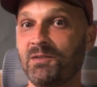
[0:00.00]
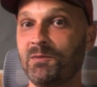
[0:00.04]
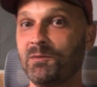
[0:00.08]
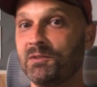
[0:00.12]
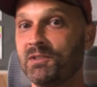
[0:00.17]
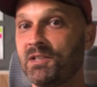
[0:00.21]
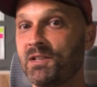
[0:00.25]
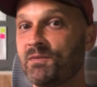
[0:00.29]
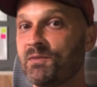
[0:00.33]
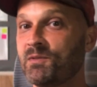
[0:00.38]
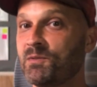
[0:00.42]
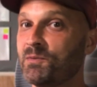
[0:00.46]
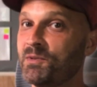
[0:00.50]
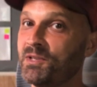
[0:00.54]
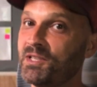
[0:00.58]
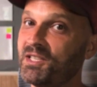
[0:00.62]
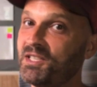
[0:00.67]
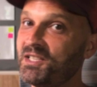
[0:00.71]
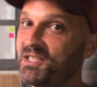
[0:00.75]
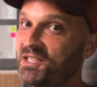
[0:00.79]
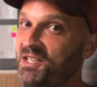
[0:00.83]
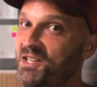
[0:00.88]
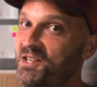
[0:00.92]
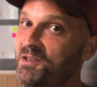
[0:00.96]
We'll never
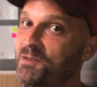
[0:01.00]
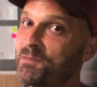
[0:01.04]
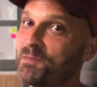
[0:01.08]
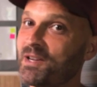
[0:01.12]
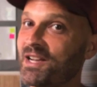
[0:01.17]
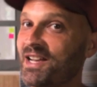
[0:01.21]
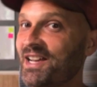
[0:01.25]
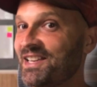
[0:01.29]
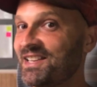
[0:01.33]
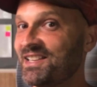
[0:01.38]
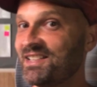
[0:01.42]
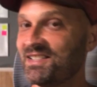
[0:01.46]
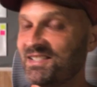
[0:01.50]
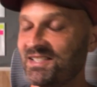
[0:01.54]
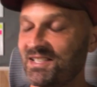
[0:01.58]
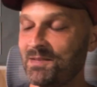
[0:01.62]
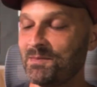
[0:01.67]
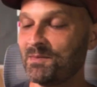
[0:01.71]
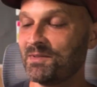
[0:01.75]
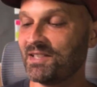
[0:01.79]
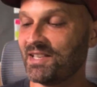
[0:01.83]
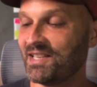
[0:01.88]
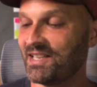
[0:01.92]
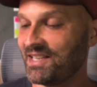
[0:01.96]
really know, but kind of
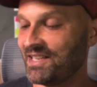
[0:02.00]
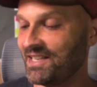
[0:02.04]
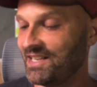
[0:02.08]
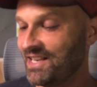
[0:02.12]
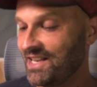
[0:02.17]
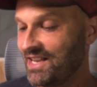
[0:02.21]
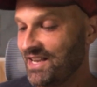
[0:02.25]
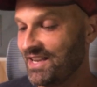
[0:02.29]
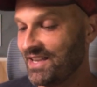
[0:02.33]
seems like it.